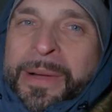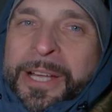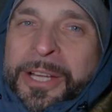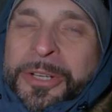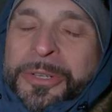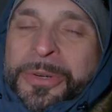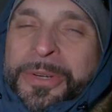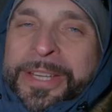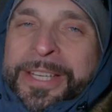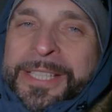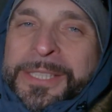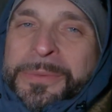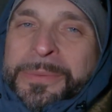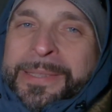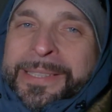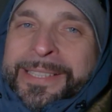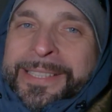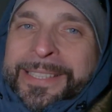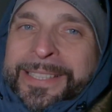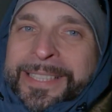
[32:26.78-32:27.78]
my cookies
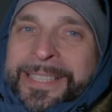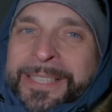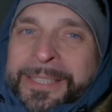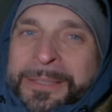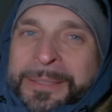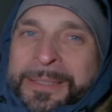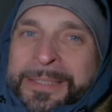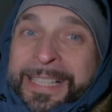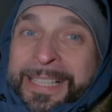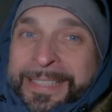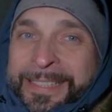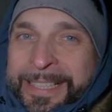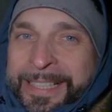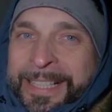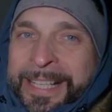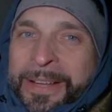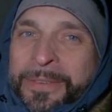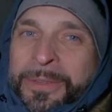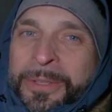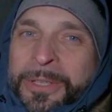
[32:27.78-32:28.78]
with tea, and then
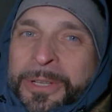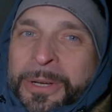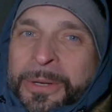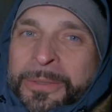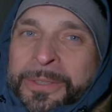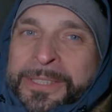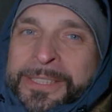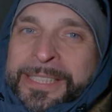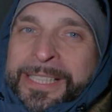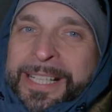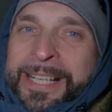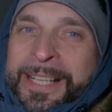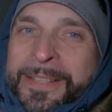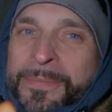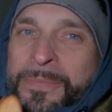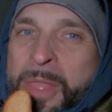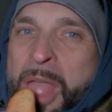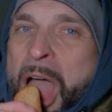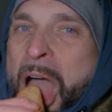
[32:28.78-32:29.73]
I will go inside.